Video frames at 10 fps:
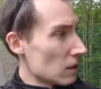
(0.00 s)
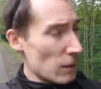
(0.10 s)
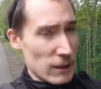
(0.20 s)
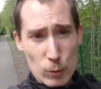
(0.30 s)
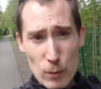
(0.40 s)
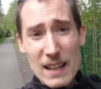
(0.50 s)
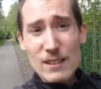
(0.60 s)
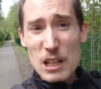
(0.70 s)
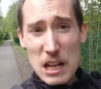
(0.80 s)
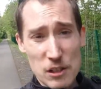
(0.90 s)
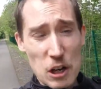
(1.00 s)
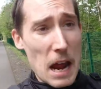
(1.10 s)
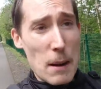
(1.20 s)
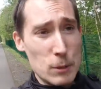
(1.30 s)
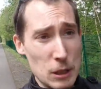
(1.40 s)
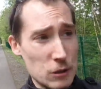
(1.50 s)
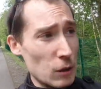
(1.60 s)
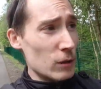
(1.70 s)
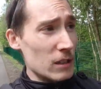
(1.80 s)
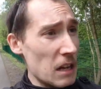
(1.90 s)
but the grandstands are empty,
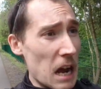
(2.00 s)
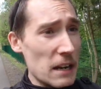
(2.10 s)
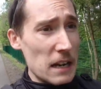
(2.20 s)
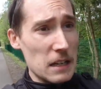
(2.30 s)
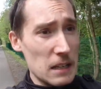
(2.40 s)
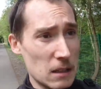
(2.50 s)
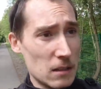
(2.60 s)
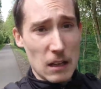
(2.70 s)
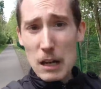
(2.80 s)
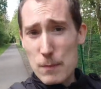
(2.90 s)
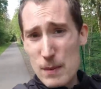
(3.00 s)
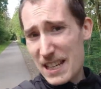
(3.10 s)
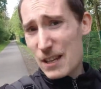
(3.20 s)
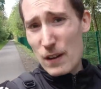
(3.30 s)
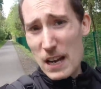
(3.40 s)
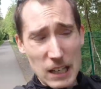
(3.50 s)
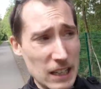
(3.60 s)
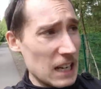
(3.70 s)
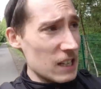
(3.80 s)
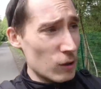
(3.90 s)
so it's not a big event, I
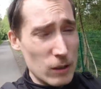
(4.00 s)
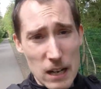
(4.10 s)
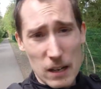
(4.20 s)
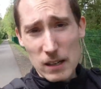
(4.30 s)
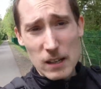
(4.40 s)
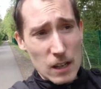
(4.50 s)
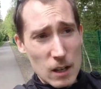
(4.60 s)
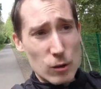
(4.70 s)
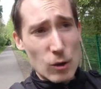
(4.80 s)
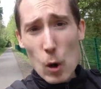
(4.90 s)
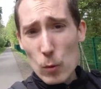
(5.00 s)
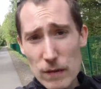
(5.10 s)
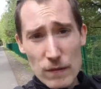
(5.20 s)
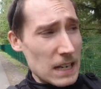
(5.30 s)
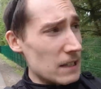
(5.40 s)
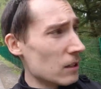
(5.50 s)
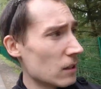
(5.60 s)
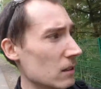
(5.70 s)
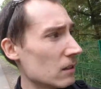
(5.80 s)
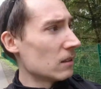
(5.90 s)
guess, or not a known event,
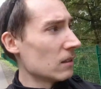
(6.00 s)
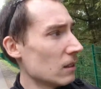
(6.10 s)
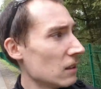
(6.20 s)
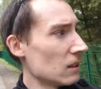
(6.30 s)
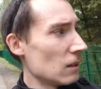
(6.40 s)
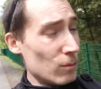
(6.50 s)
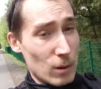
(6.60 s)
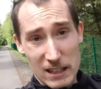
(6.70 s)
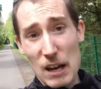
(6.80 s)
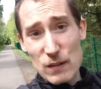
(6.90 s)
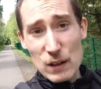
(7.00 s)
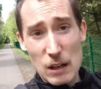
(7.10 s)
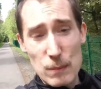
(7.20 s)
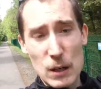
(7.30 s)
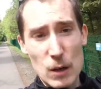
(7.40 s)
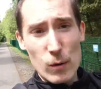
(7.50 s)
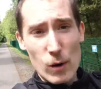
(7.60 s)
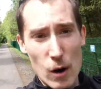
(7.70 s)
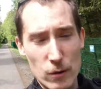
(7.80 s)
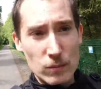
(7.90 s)
but definitely something going
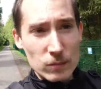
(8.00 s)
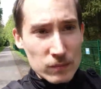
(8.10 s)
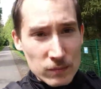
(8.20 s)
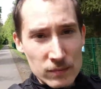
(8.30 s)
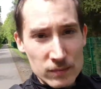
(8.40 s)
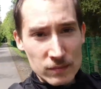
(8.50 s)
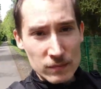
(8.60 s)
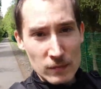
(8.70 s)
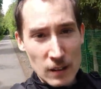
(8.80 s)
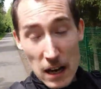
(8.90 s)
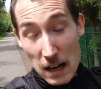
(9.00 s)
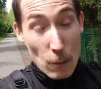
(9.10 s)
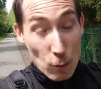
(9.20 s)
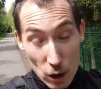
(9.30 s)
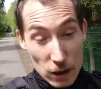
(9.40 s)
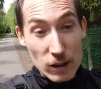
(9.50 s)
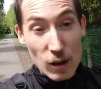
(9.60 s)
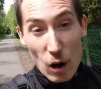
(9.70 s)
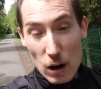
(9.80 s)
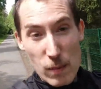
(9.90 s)
on. And I'm walking
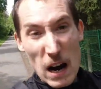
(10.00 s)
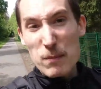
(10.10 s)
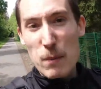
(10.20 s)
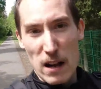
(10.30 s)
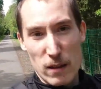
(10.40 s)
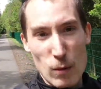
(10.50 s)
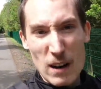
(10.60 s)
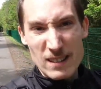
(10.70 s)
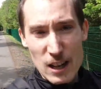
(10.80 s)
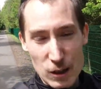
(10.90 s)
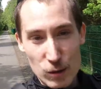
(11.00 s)
along a bike path right next